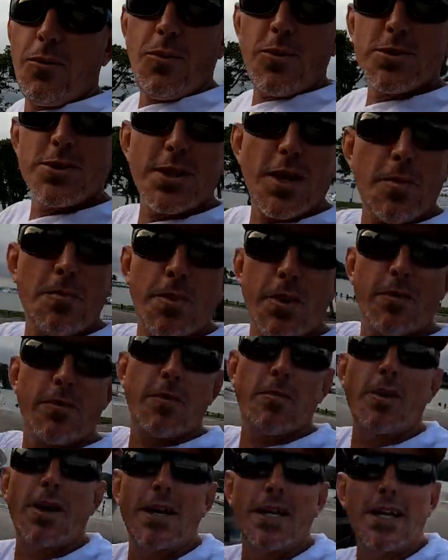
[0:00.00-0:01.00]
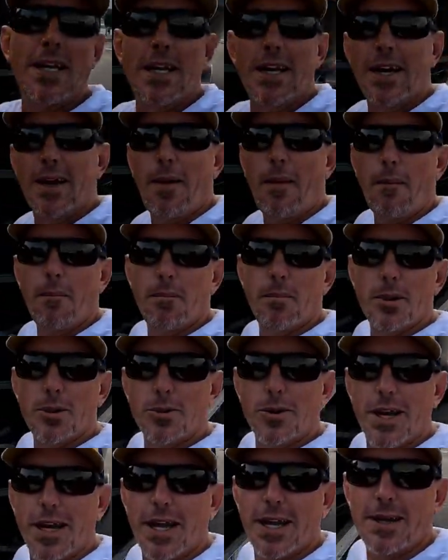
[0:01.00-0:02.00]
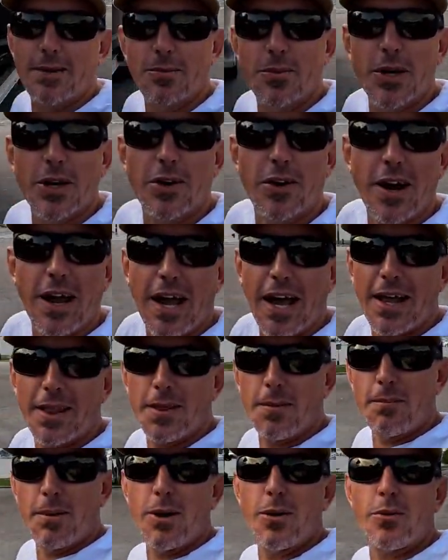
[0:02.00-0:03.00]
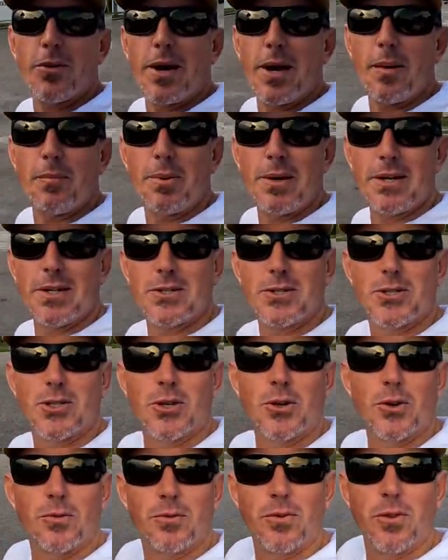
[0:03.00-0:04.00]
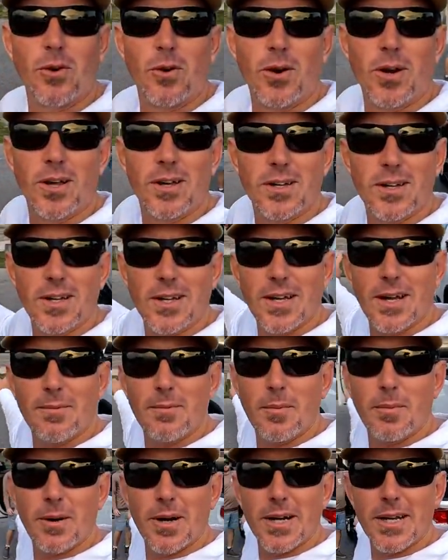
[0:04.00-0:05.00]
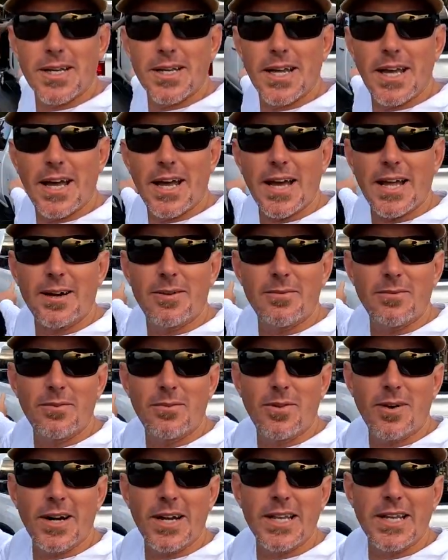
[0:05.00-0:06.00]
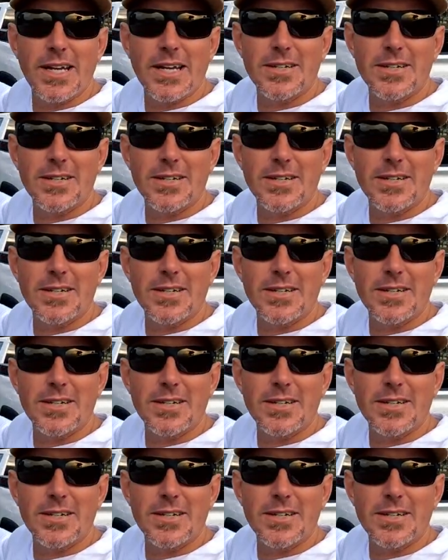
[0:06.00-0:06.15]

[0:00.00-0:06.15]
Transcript: What's up everybody? Blue Gabe, we are at the boat ramp here in Stuart, Florida. I got my buddy Adam right